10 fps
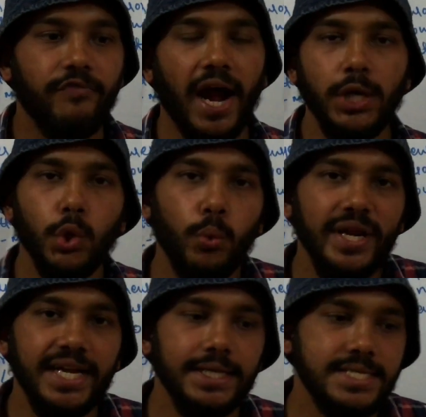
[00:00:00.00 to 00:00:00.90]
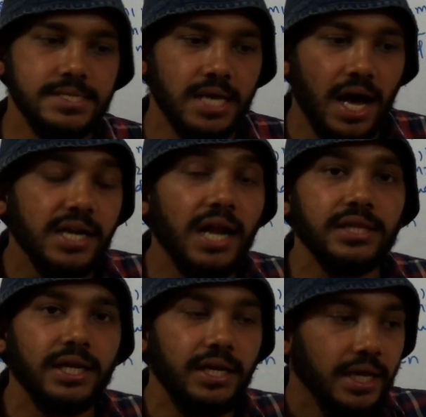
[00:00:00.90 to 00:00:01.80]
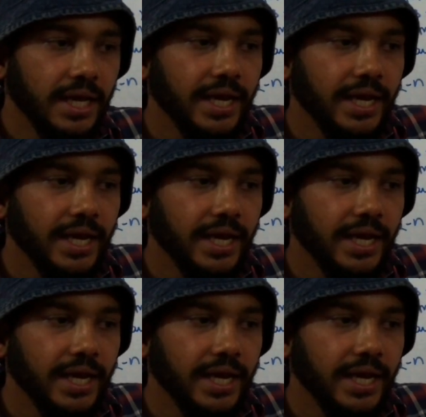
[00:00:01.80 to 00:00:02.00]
why do we need this another